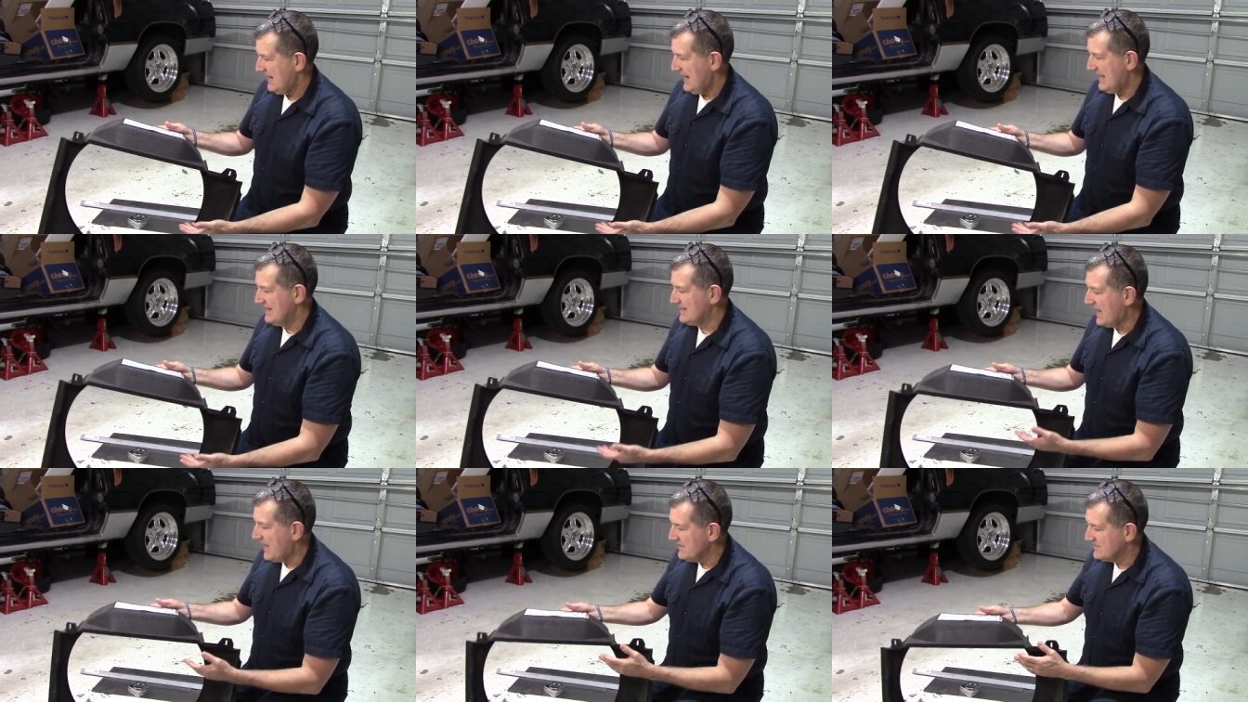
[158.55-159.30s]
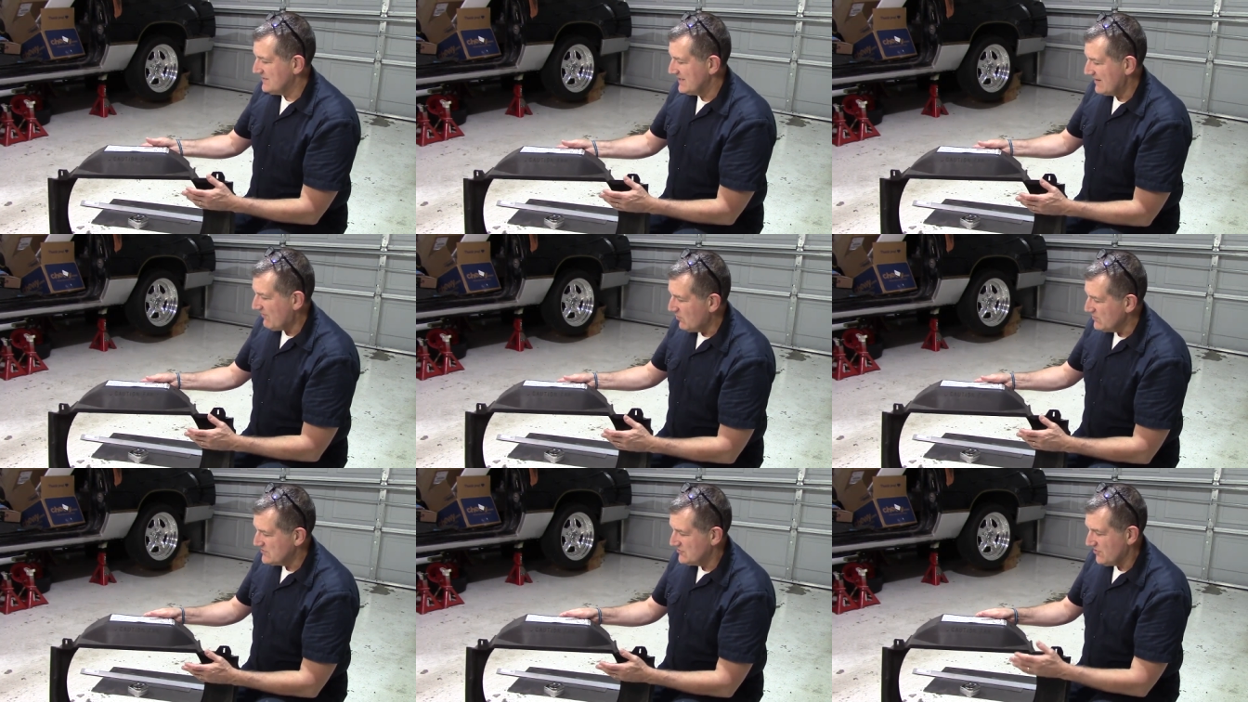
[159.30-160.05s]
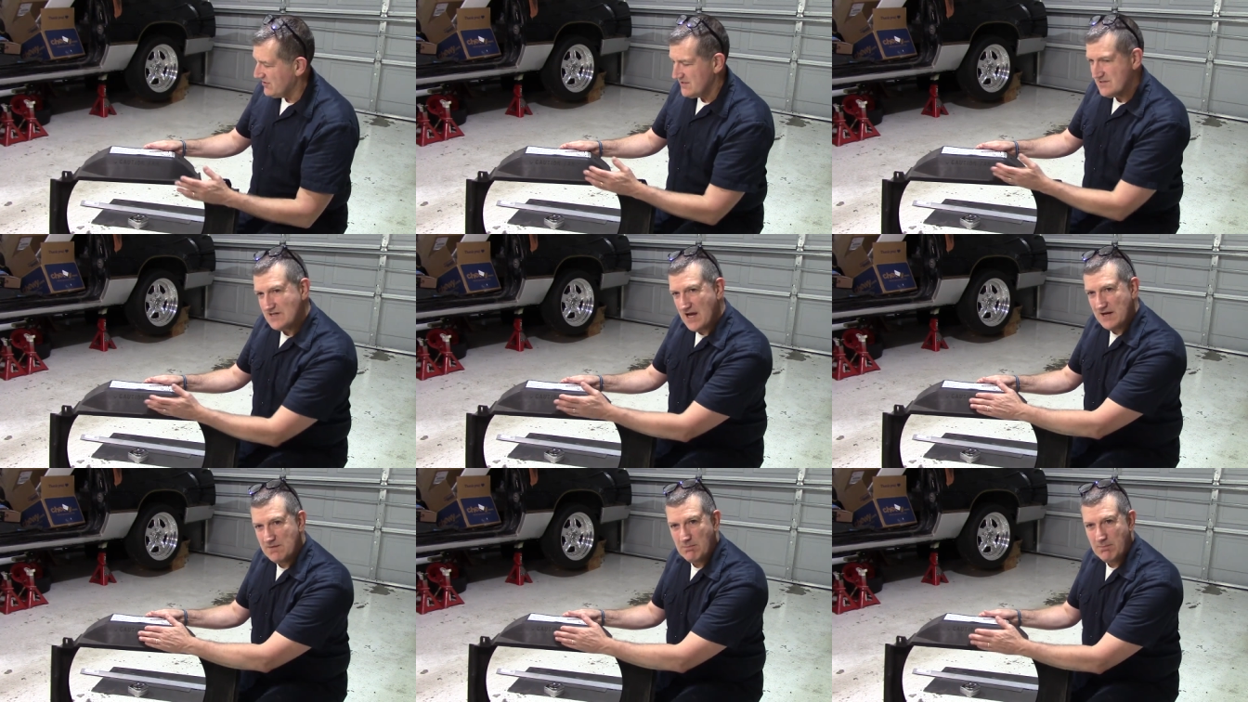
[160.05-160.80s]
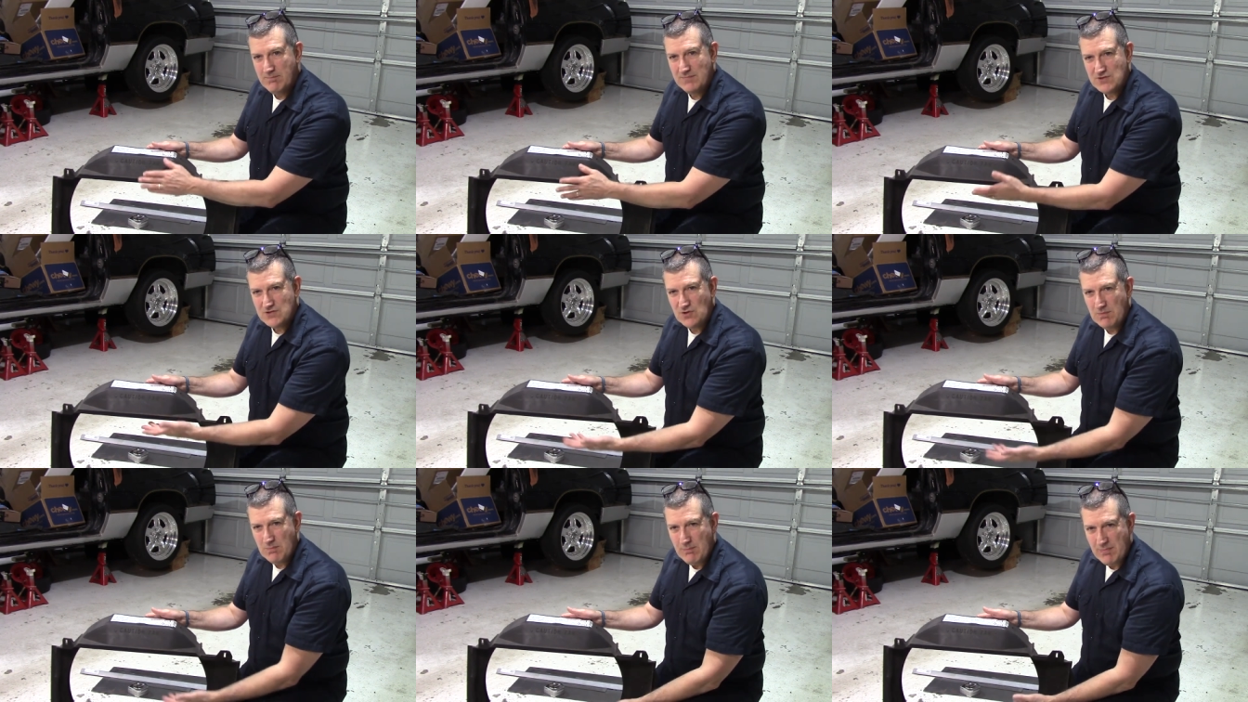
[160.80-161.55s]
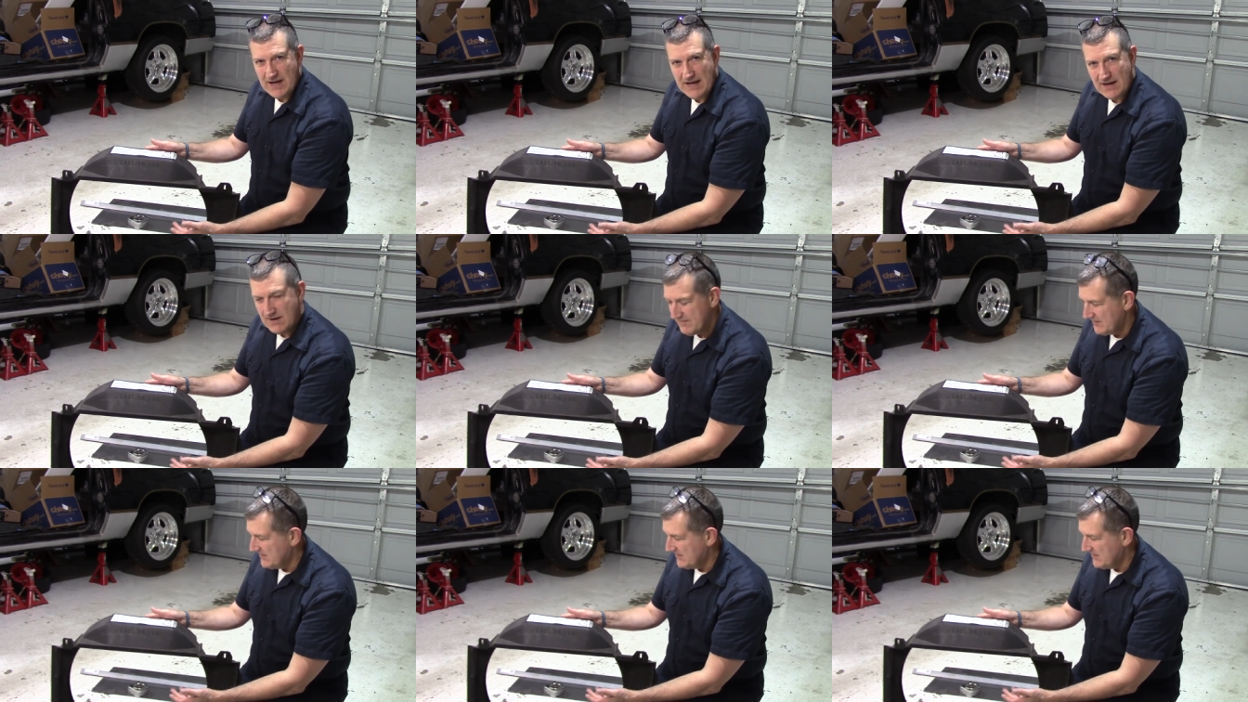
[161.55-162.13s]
And it, honestly, I've always thought it's kind of, it's too big,